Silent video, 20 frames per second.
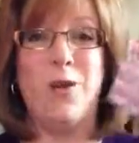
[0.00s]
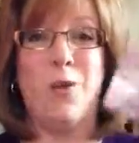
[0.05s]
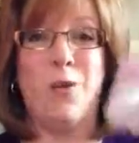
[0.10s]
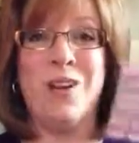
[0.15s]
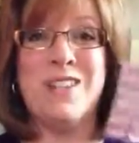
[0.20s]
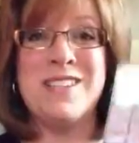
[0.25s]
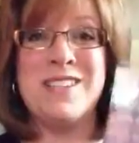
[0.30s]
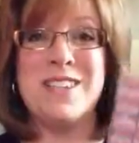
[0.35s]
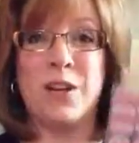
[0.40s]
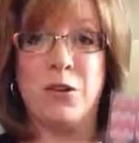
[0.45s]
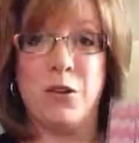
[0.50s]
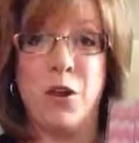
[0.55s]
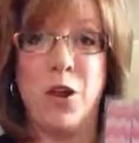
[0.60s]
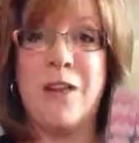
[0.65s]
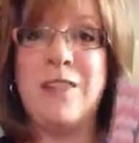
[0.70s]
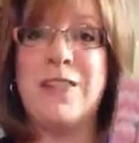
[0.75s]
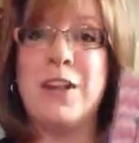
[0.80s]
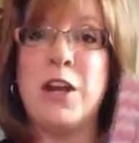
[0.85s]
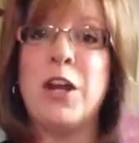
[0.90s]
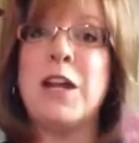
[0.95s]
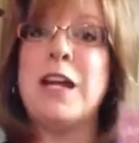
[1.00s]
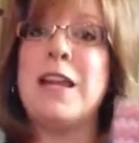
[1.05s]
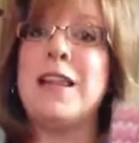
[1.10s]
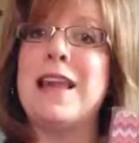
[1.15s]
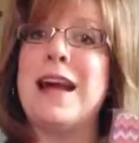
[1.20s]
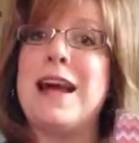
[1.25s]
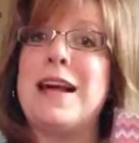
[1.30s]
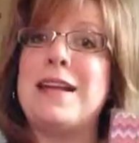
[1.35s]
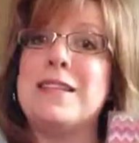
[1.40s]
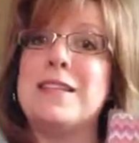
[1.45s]
Once they're on, they're going to
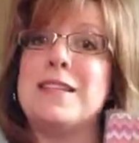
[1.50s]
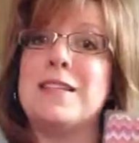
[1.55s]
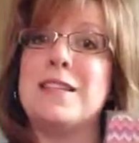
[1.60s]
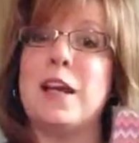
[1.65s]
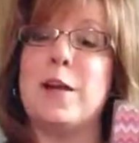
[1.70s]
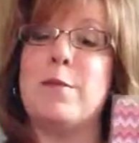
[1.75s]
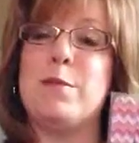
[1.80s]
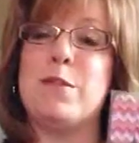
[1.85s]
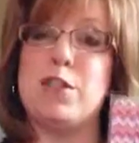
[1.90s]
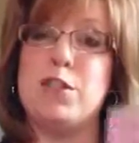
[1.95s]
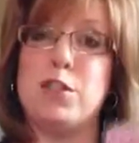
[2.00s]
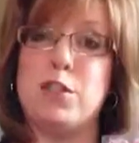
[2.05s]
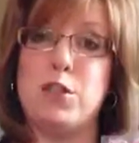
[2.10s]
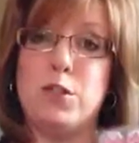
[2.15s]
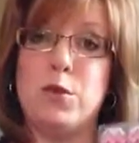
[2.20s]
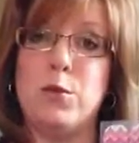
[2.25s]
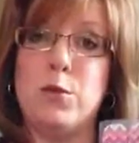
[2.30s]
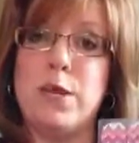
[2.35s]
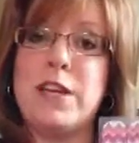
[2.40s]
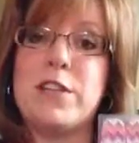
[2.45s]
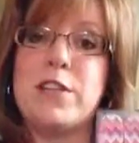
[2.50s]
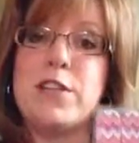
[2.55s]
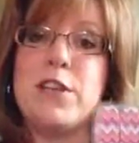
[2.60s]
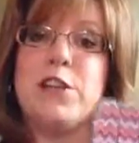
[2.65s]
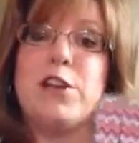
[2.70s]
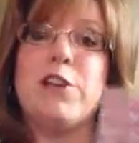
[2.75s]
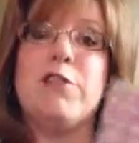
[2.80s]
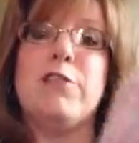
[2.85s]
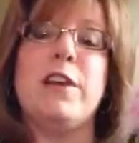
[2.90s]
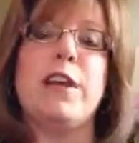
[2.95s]
last up to 2 weeks
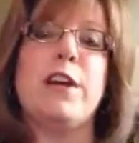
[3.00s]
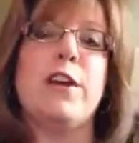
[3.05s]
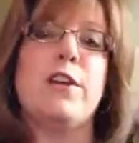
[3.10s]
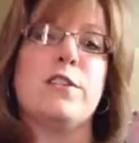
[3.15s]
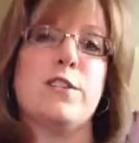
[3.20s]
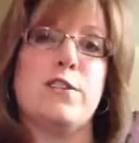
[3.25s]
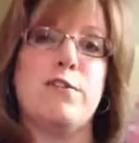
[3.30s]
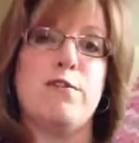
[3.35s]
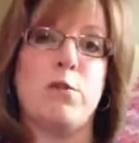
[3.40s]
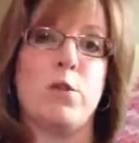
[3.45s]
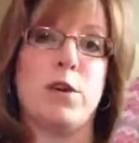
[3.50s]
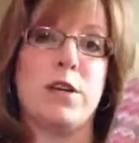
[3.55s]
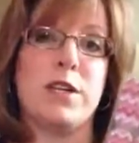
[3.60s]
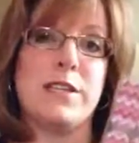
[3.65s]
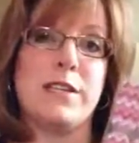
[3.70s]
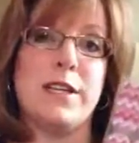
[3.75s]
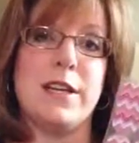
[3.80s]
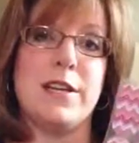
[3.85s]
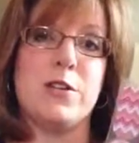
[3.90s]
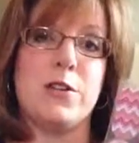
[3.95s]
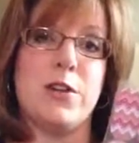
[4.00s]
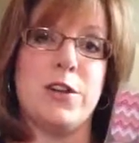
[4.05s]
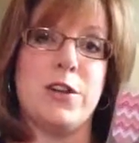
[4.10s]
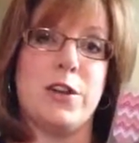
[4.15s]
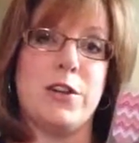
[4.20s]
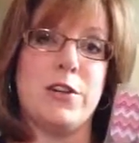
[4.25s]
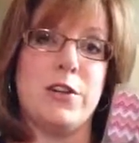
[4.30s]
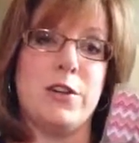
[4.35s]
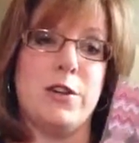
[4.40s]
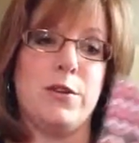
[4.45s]
on your fingers and 4 to 6 on
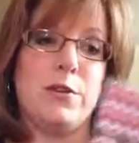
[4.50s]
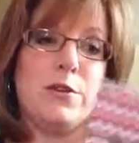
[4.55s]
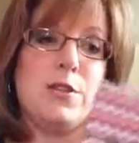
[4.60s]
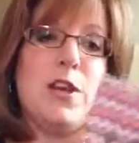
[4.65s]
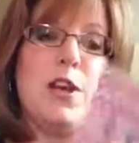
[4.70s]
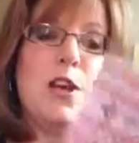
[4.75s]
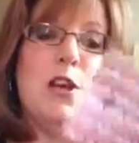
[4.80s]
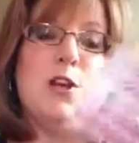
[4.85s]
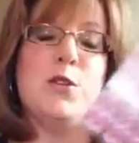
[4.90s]
your toes.